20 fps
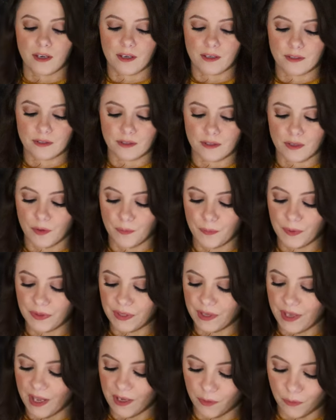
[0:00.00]
in there. So I'll
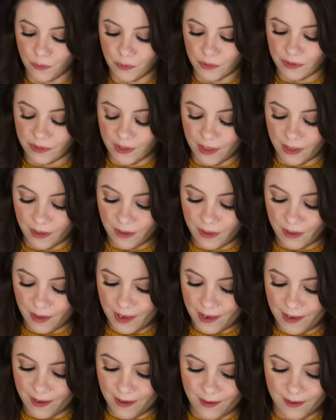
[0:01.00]
put the candle
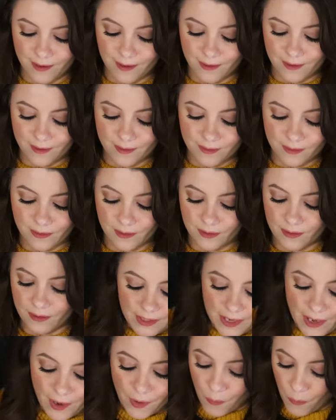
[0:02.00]
there, and
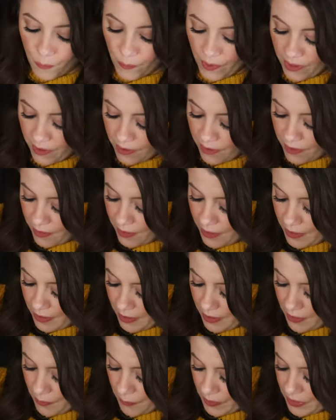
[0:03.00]
now where's
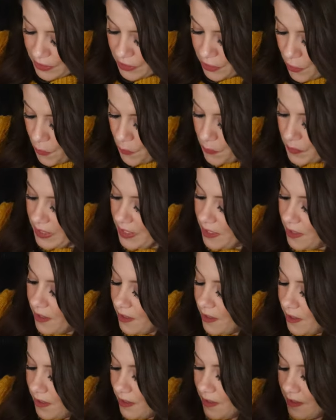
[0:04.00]
the opening?
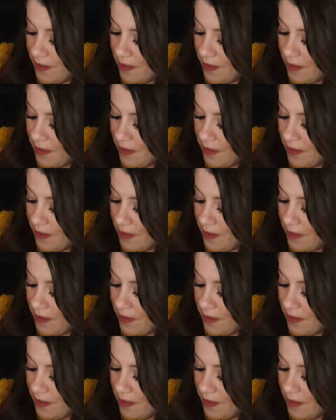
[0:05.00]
